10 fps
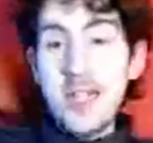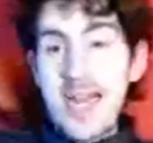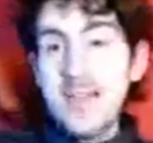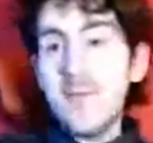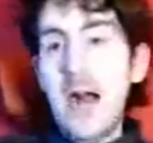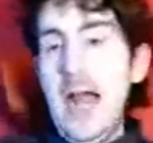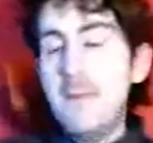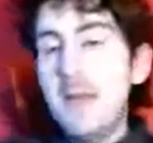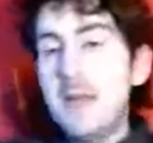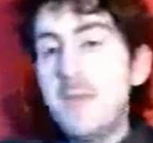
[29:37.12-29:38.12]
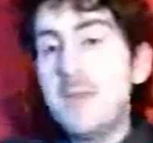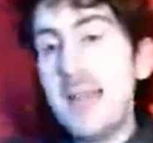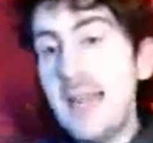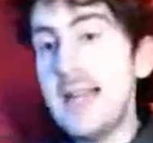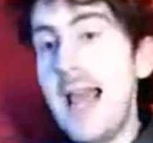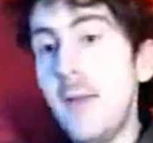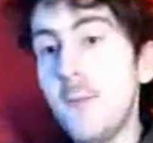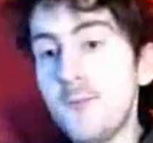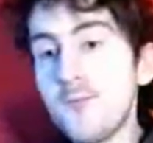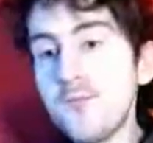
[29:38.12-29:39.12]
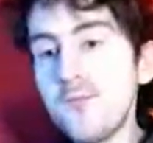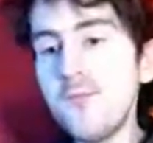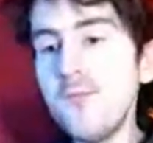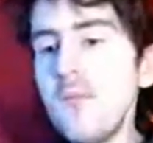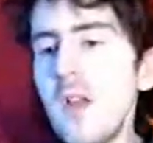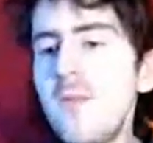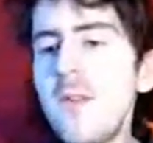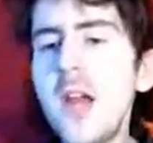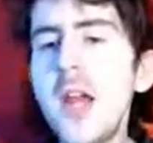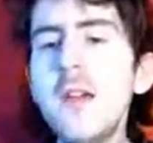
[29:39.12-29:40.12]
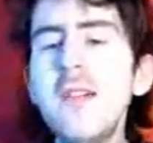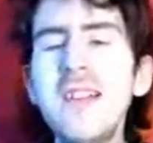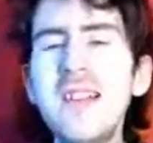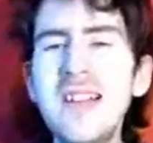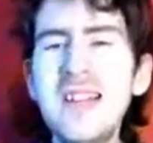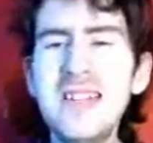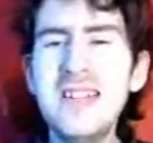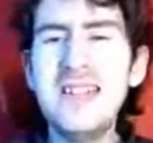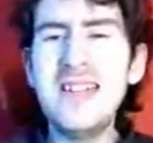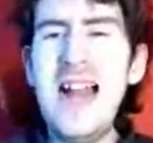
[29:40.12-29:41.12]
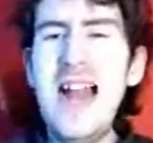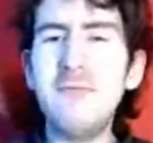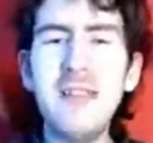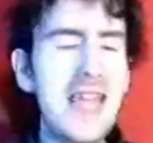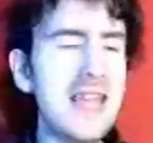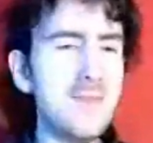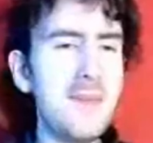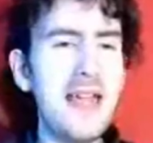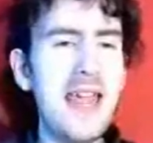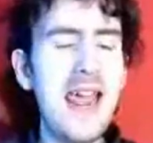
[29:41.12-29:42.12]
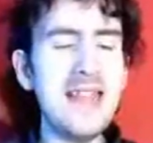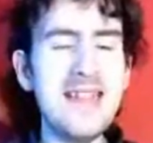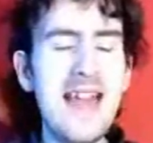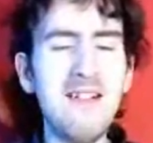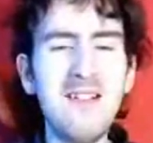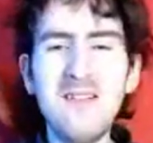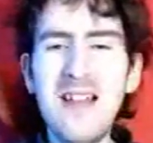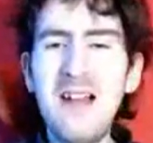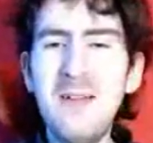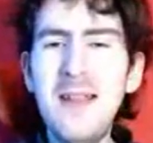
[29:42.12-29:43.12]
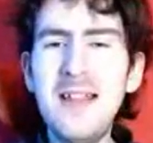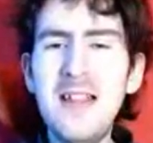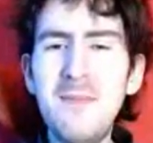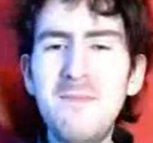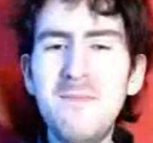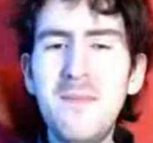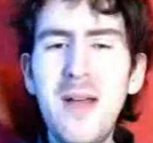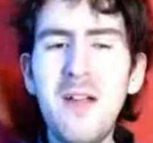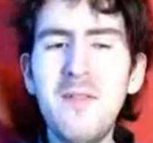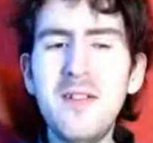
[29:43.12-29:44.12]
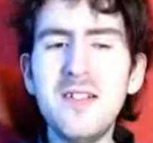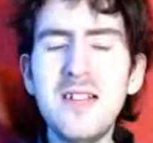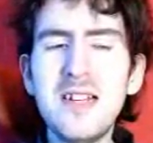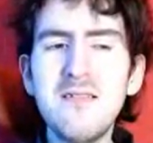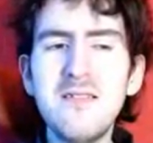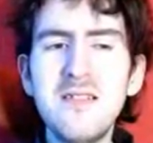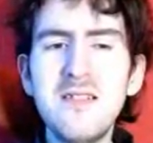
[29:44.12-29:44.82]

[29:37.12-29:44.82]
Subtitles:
she is right, because we've seen it through how many years it is now. God, how many years has it been Power Rangers now?